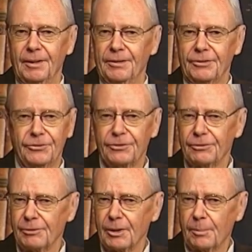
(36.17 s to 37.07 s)
This is
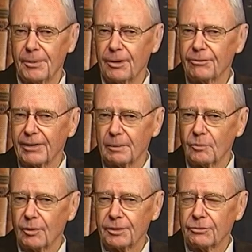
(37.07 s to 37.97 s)
a real program.
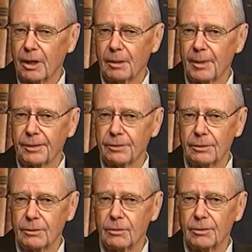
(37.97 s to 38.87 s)
We're going to talk about
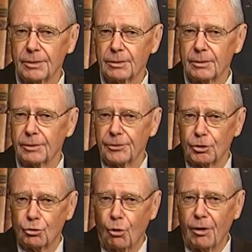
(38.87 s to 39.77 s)
you and the
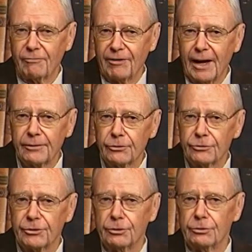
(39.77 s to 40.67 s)
core
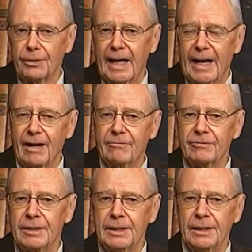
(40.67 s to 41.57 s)
values that you have
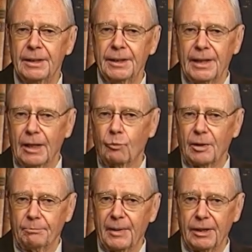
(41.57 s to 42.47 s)
and
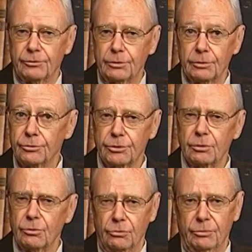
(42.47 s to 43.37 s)
what makes you
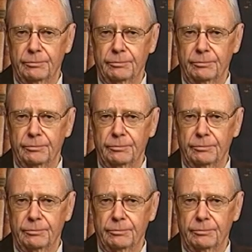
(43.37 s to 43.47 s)
you.